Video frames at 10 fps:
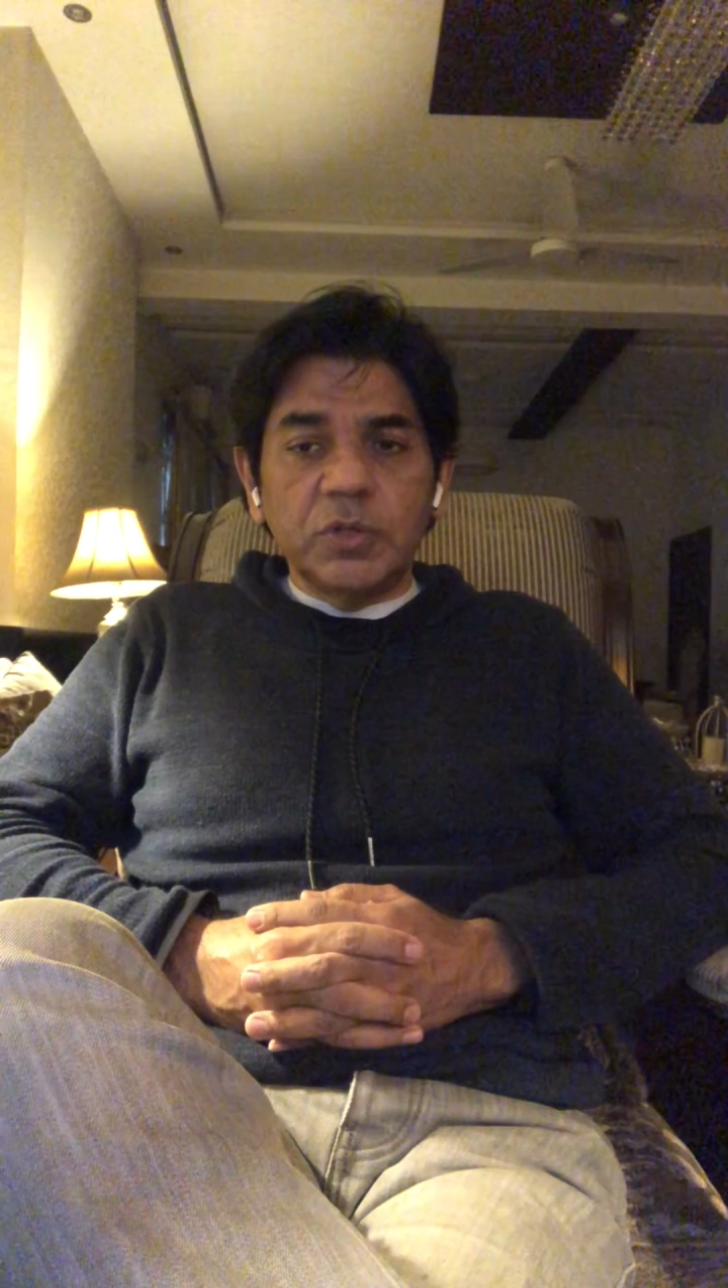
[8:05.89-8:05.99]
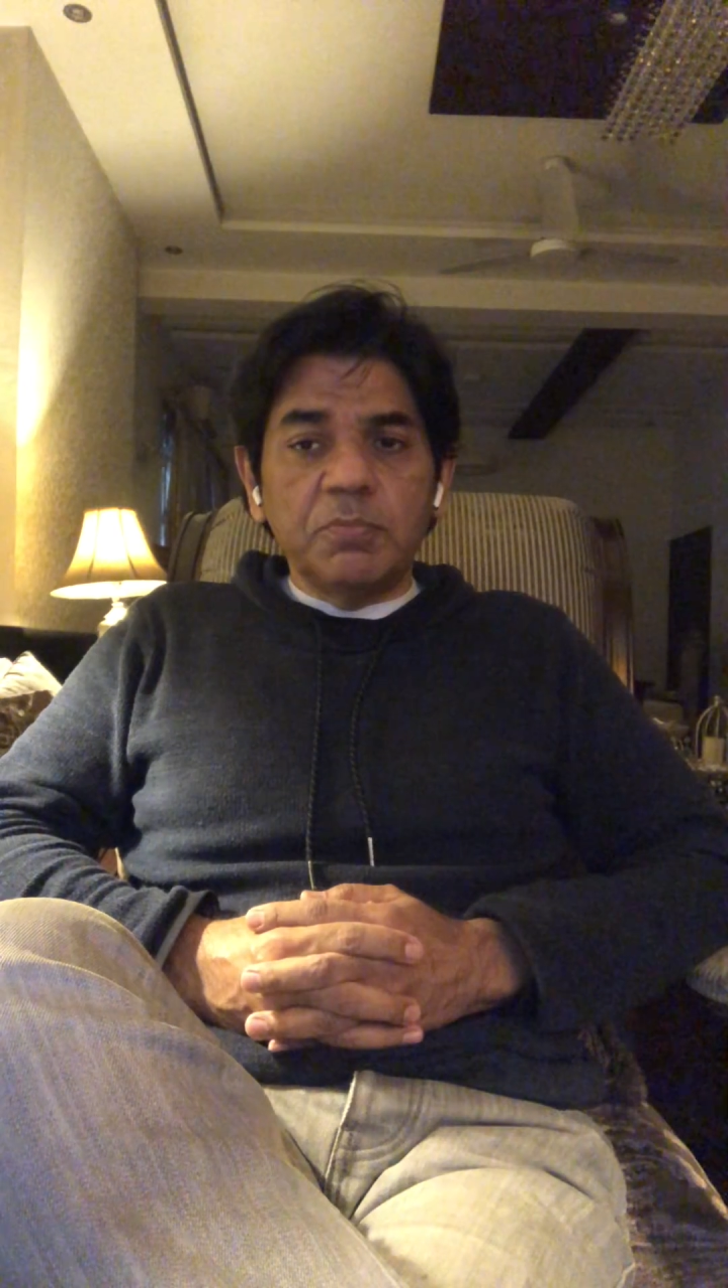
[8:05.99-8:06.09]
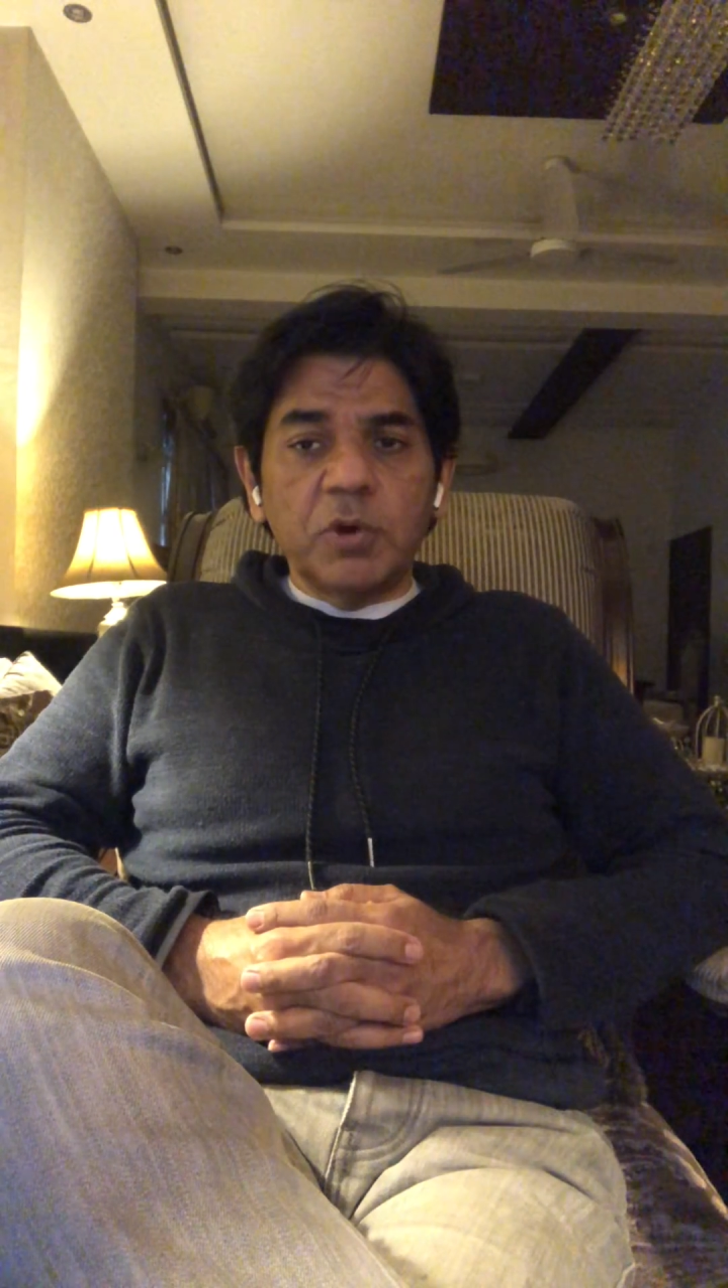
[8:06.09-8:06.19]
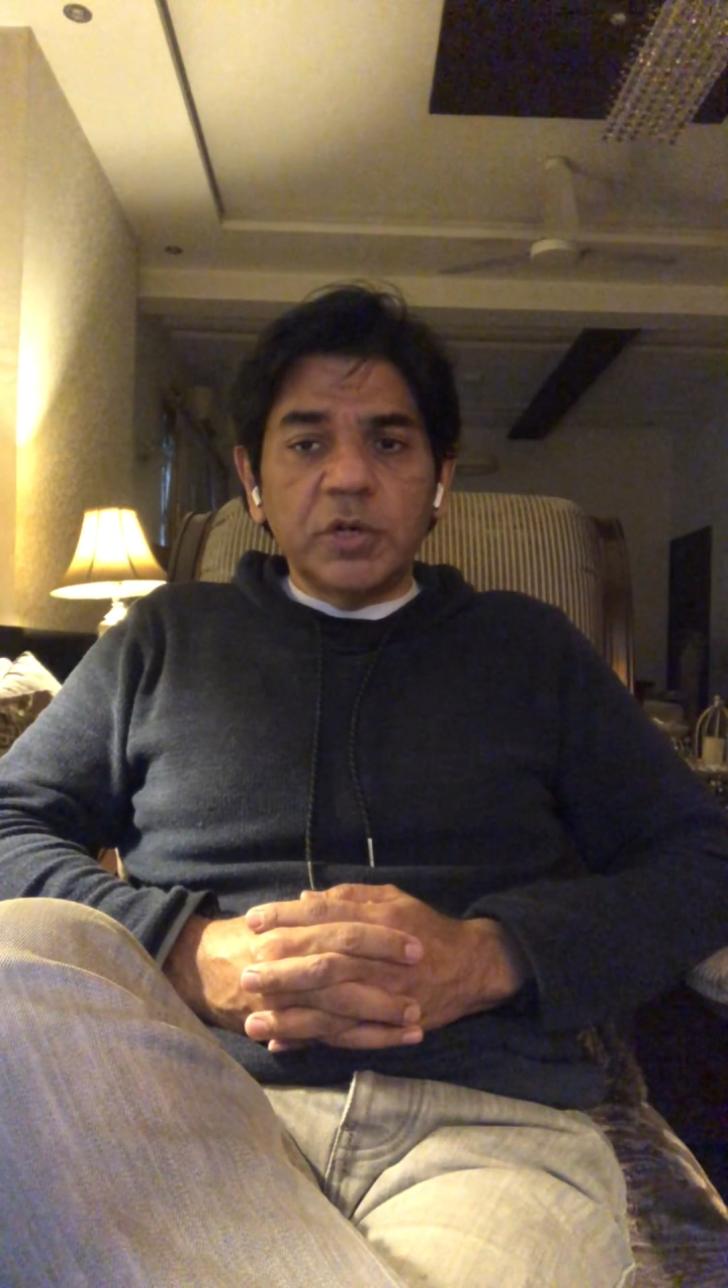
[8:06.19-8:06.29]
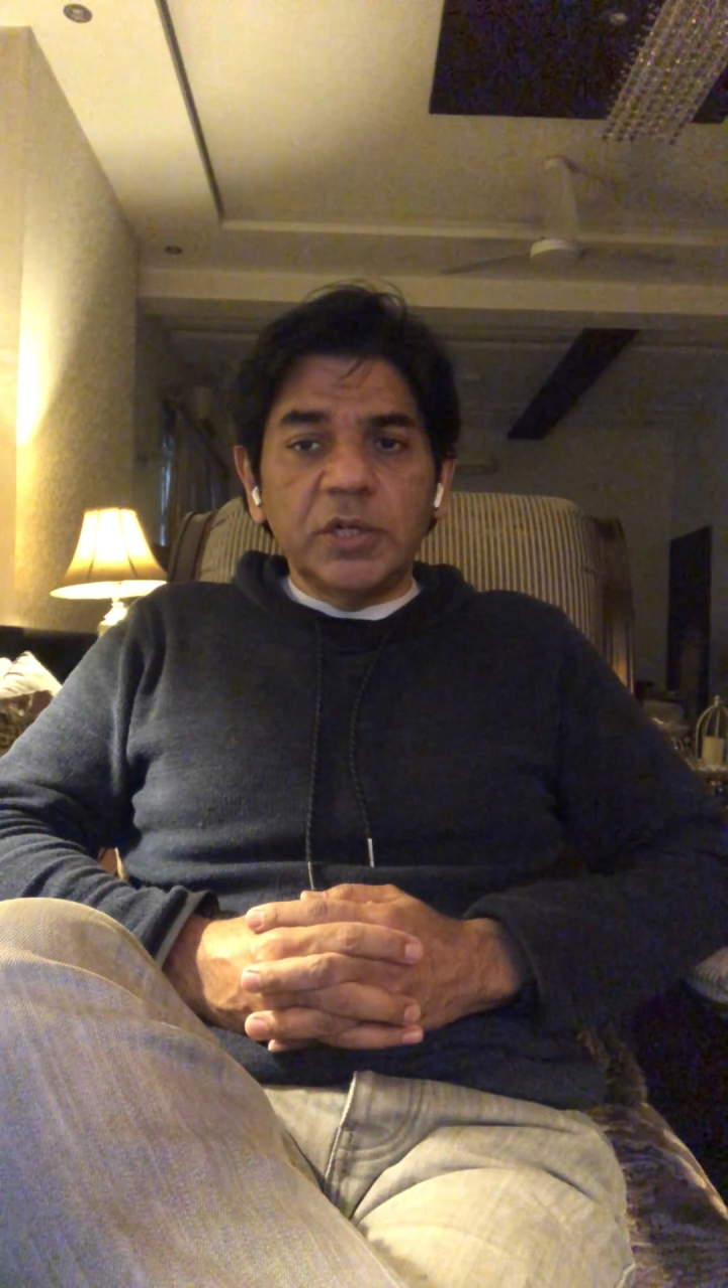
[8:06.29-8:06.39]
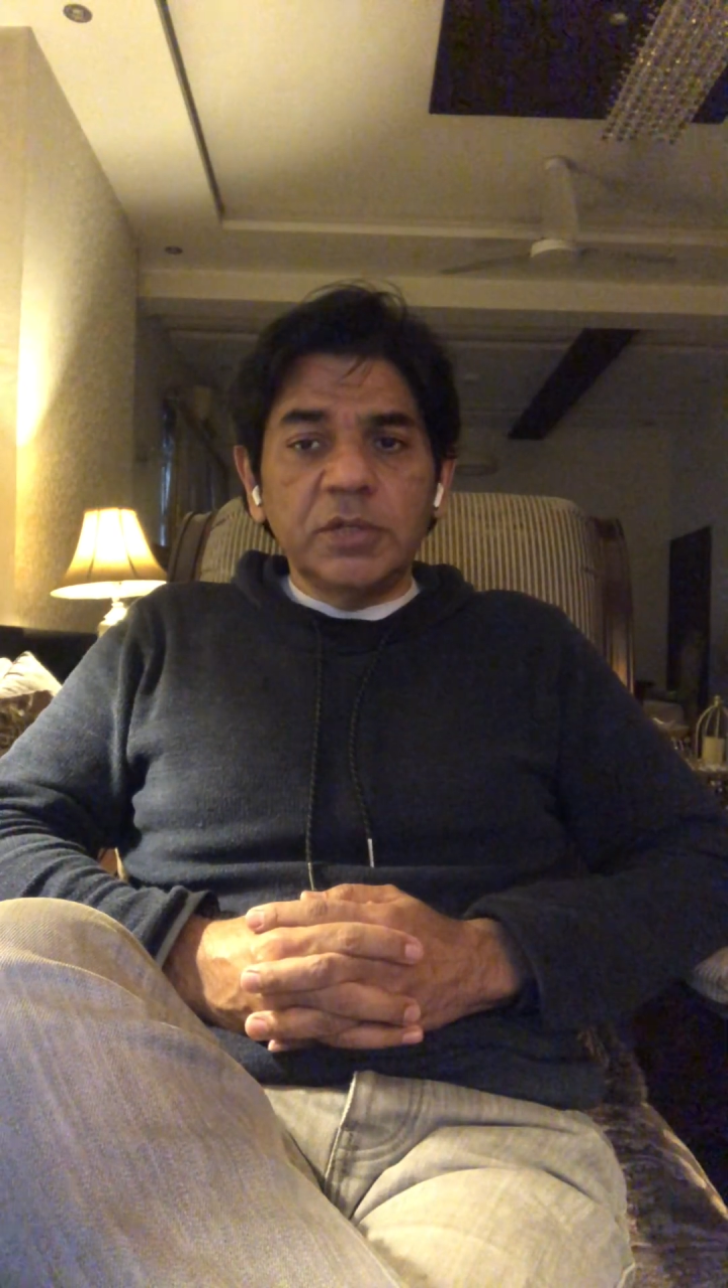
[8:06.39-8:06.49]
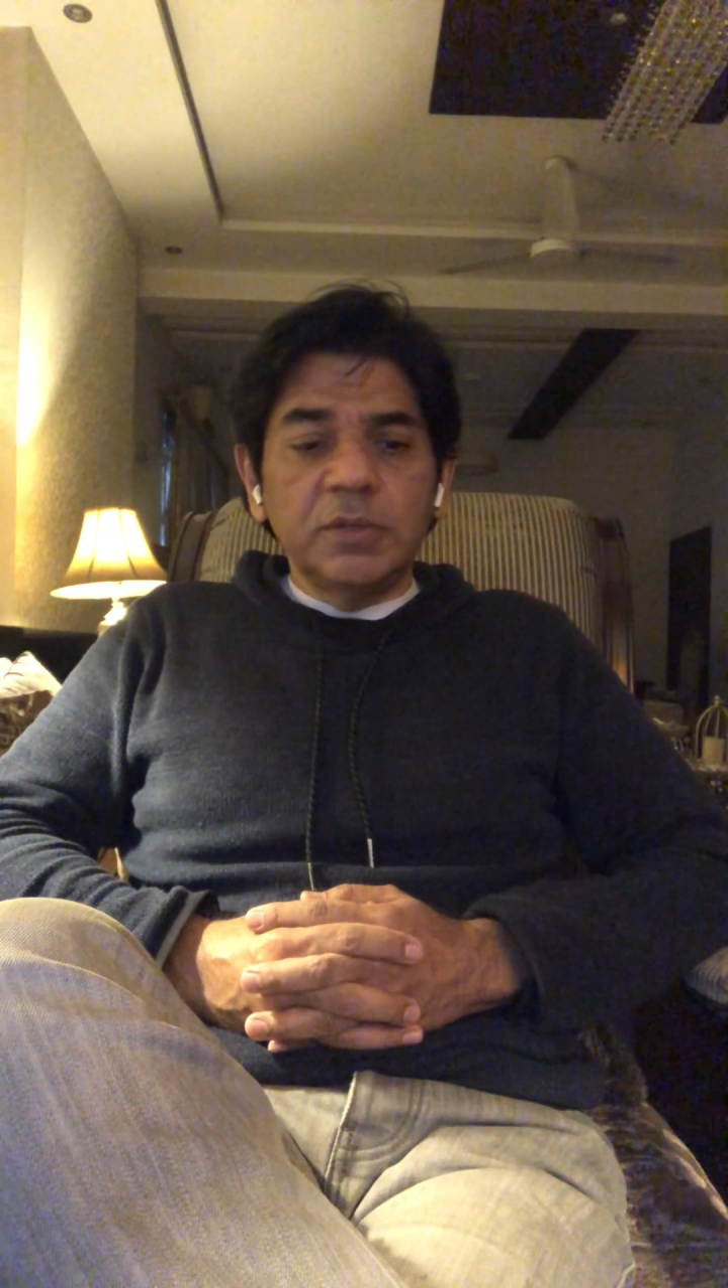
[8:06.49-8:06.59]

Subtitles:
important,